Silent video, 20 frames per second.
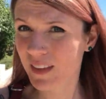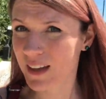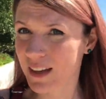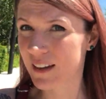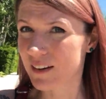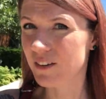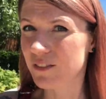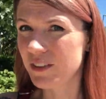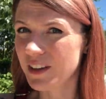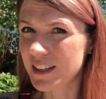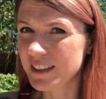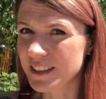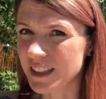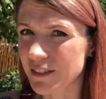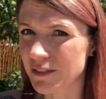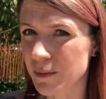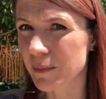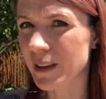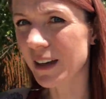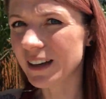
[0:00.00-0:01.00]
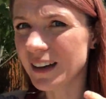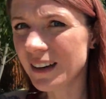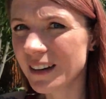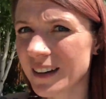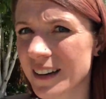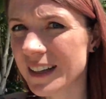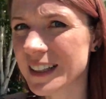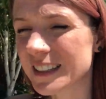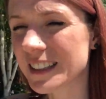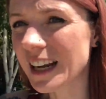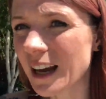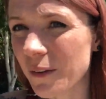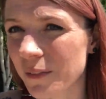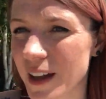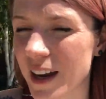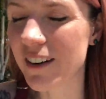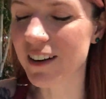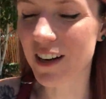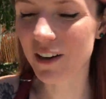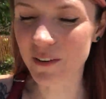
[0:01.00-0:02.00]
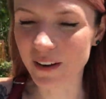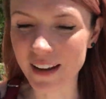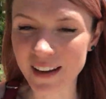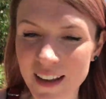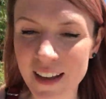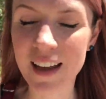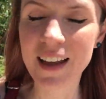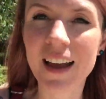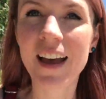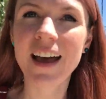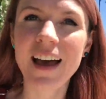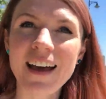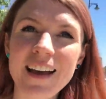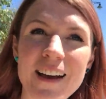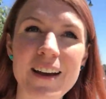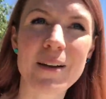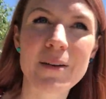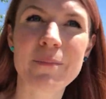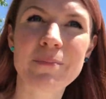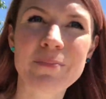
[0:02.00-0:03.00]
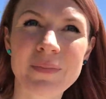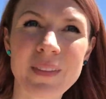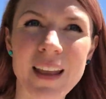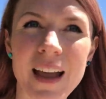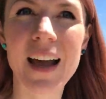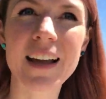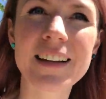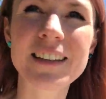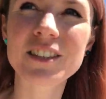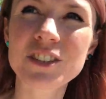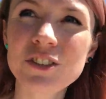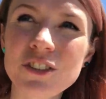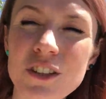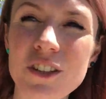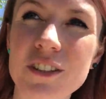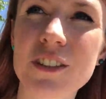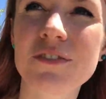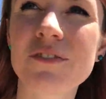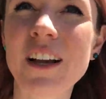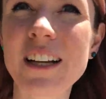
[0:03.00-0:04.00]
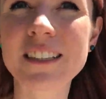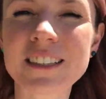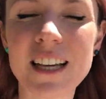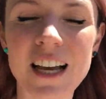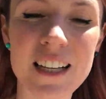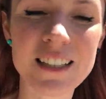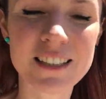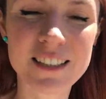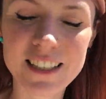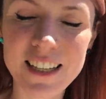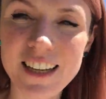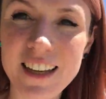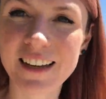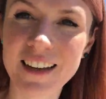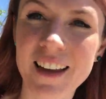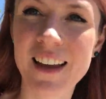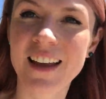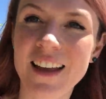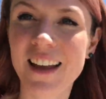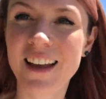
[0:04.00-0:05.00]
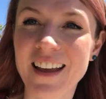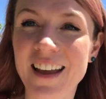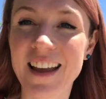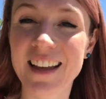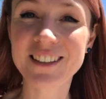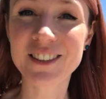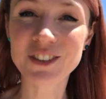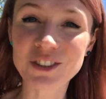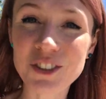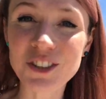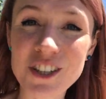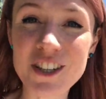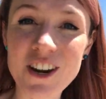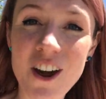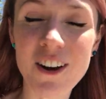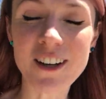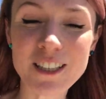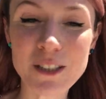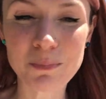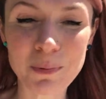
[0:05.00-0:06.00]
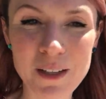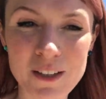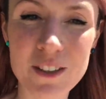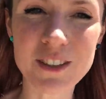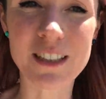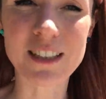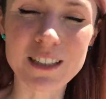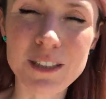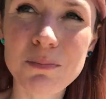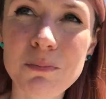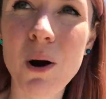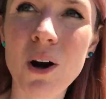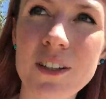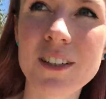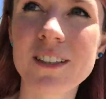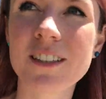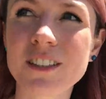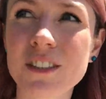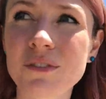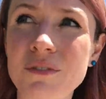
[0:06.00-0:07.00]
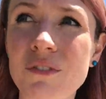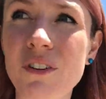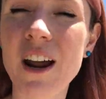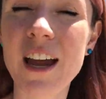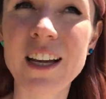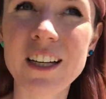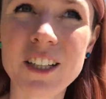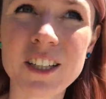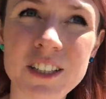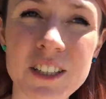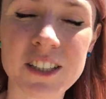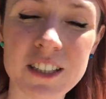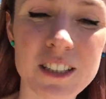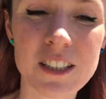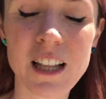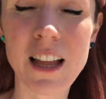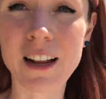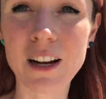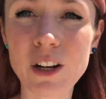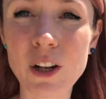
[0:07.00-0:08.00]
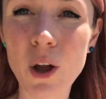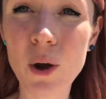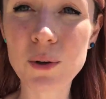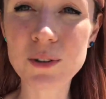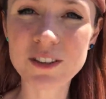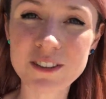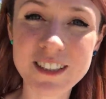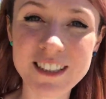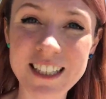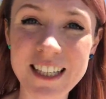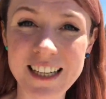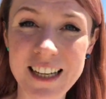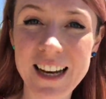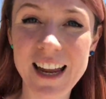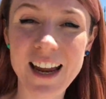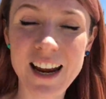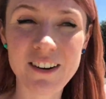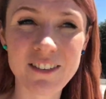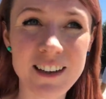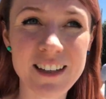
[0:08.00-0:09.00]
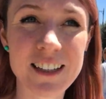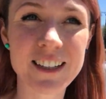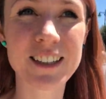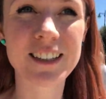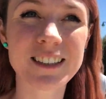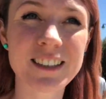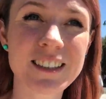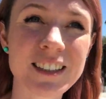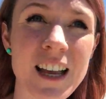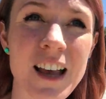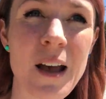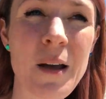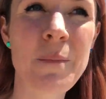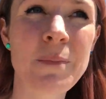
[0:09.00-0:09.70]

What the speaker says: I don't know if you can see it from there. It's down there anyway. And it's just fantastic. It's such a nice building. It's modern, it's fresh, there's like loads of seating areas.